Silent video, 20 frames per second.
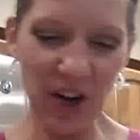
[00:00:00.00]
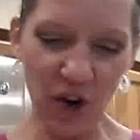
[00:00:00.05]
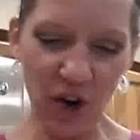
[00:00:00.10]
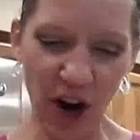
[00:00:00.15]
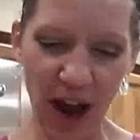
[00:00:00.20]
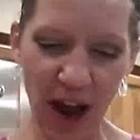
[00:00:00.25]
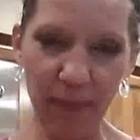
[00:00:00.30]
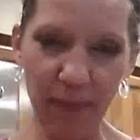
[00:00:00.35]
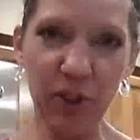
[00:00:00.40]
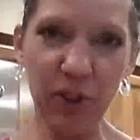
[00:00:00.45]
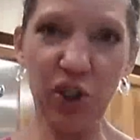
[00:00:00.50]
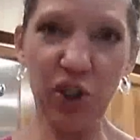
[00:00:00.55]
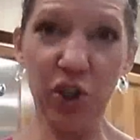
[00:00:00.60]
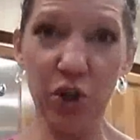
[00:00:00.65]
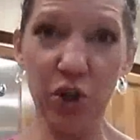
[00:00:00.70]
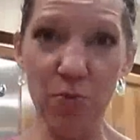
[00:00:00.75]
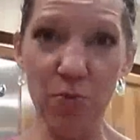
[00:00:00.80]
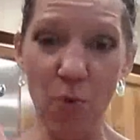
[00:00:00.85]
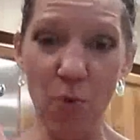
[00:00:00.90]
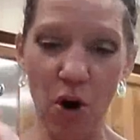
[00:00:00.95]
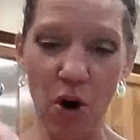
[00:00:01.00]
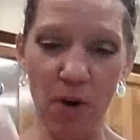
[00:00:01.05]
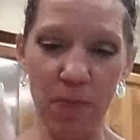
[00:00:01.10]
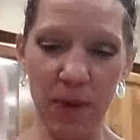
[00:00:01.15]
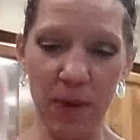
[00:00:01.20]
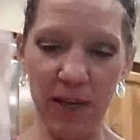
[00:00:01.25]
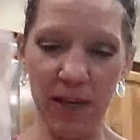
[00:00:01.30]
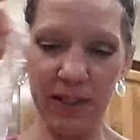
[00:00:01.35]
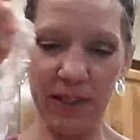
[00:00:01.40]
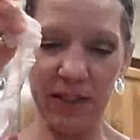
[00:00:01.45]
and grabbed 2 more
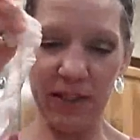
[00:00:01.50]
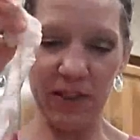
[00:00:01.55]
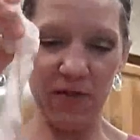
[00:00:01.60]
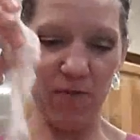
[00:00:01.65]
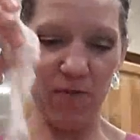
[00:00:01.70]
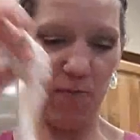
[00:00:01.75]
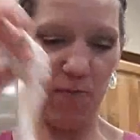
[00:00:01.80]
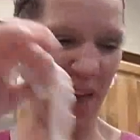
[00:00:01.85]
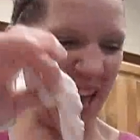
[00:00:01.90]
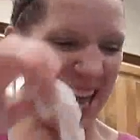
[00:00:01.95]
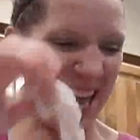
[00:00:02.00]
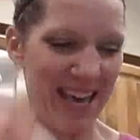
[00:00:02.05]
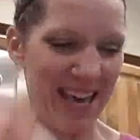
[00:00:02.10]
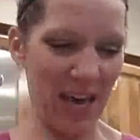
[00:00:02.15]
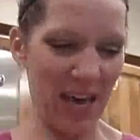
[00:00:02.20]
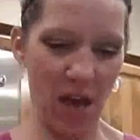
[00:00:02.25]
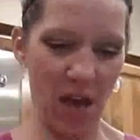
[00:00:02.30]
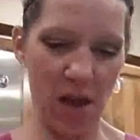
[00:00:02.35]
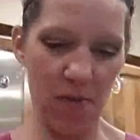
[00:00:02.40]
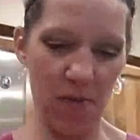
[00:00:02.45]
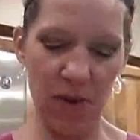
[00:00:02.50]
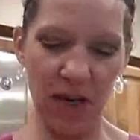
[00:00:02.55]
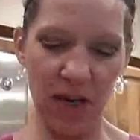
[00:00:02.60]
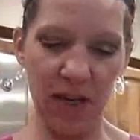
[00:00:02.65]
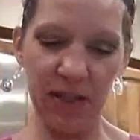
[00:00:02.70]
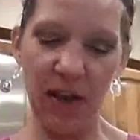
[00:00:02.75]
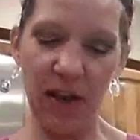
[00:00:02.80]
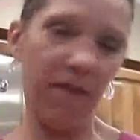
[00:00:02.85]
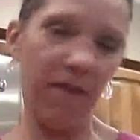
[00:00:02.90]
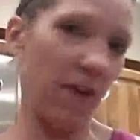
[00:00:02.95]
pieces of bacon
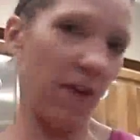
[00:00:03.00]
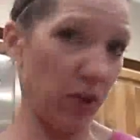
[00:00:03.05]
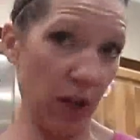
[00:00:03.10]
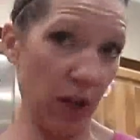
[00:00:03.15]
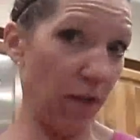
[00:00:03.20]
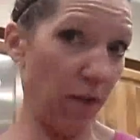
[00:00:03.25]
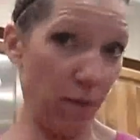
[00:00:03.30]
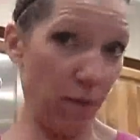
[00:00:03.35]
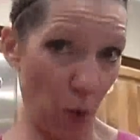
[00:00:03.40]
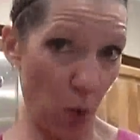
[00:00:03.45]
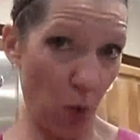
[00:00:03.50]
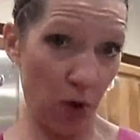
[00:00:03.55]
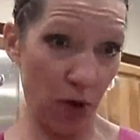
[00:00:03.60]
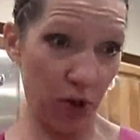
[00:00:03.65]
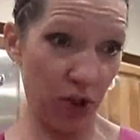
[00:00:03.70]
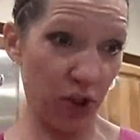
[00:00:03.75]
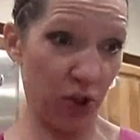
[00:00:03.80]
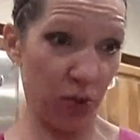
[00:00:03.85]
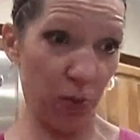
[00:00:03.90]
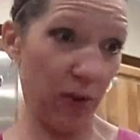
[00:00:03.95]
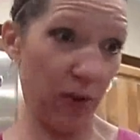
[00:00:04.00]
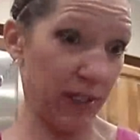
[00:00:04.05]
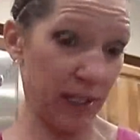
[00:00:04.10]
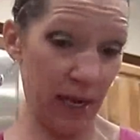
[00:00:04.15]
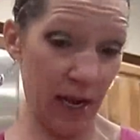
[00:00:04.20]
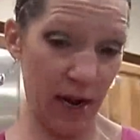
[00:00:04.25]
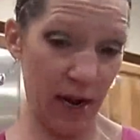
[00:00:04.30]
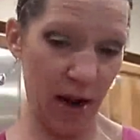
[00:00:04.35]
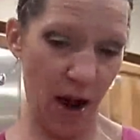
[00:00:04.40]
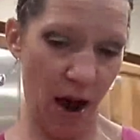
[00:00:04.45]
because I felt like 4 just
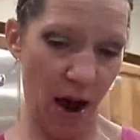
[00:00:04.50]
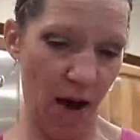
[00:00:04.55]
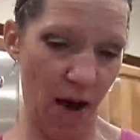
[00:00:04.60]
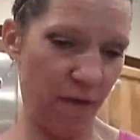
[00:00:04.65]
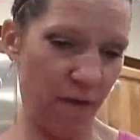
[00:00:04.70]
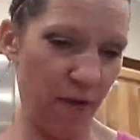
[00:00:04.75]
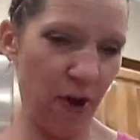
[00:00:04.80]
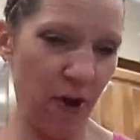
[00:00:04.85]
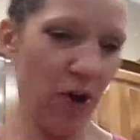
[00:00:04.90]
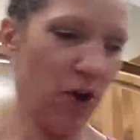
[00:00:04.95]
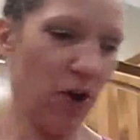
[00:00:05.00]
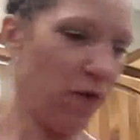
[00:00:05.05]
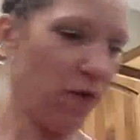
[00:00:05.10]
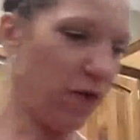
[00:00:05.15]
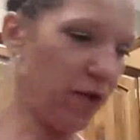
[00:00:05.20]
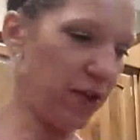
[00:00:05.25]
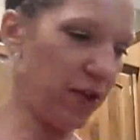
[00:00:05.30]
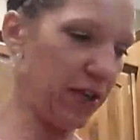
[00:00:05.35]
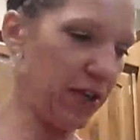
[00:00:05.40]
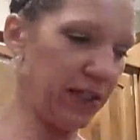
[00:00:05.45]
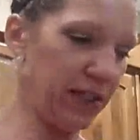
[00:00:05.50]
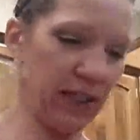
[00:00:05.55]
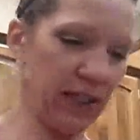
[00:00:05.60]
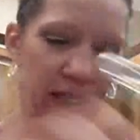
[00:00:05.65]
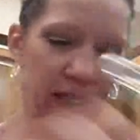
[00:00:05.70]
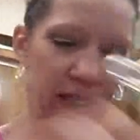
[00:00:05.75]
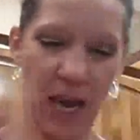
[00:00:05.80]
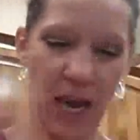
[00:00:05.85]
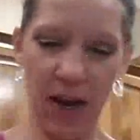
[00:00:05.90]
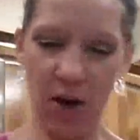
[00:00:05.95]
wasn't enough for this
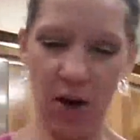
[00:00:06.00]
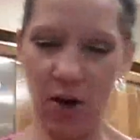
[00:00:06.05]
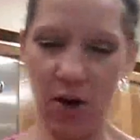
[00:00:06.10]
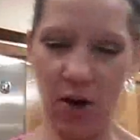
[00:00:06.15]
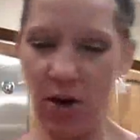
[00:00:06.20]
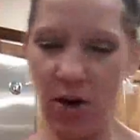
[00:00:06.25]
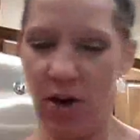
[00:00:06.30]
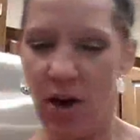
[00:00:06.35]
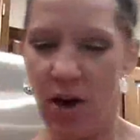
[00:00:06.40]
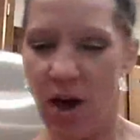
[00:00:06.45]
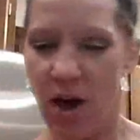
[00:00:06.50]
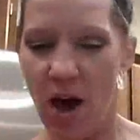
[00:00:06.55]
entire